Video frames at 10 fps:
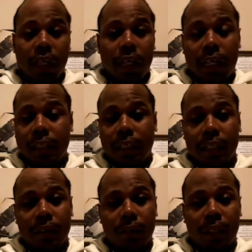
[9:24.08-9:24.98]
I
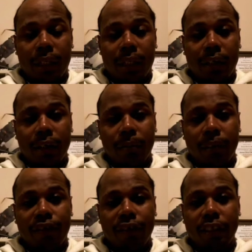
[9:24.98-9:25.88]
heard of
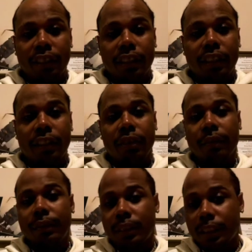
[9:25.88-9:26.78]
motherfuckers getting killed
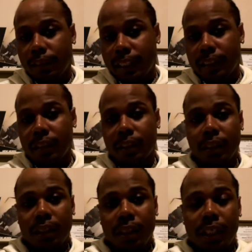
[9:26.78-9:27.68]
over cigarettes.
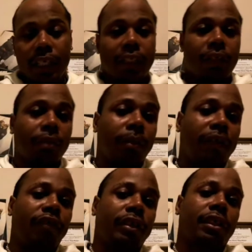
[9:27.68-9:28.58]
I done heard of
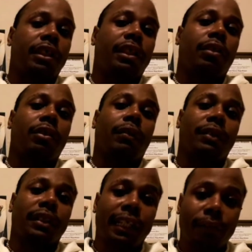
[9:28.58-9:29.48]
motherfuckers getting killed over
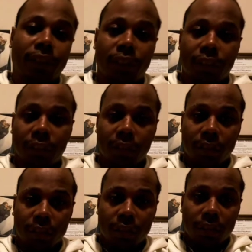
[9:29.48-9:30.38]
sandwiches. I'm
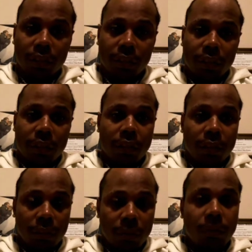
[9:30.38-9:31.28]
talking about on the
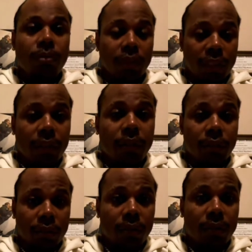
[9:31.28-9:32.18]
streets. A motherfucker
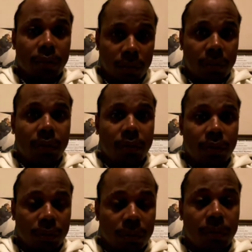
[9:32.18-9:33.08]
sprayed a nigga with an
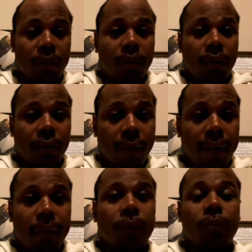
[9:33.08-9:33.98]
AK Dookie
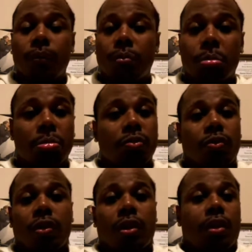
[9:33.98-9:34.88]
7. The nigga
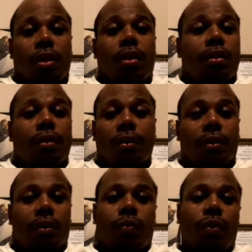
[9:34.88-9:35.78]
caught him on the
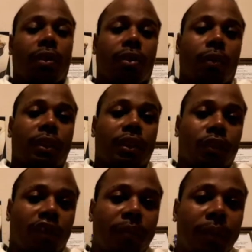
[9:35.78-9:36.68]
streets. We don't know what the
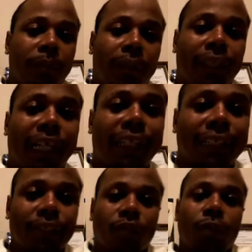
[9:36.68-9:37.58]
story be, but a lot of
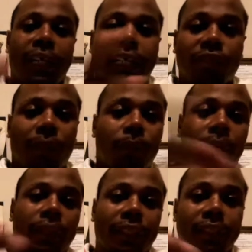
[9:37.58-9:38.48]
niggas who had drama
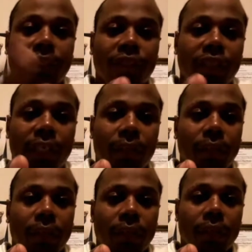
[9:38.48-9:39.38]
with niggas in jail
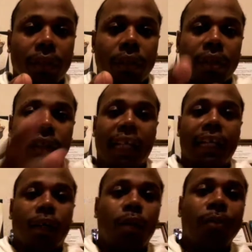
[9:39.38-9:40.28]
came
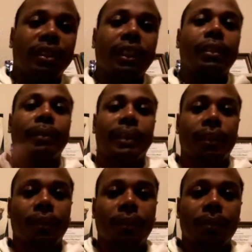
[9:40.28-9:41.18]
home and seen them and
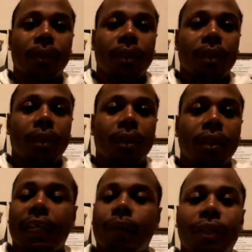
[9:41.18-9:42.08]
killed them.
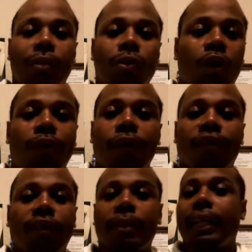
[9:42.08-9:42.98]
Now, we don't know if
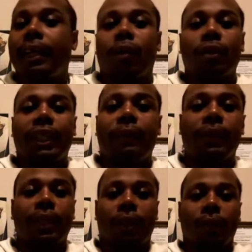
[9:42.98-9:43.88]
from that, only they
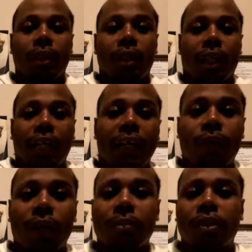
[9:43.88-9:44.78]
would know. I ain't
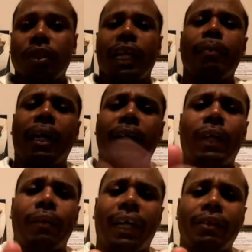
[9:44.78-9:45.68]
walk up to you, hey, by the
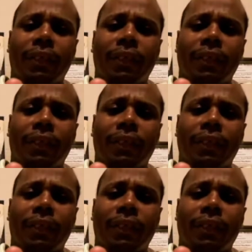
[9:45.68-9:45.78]
way, why you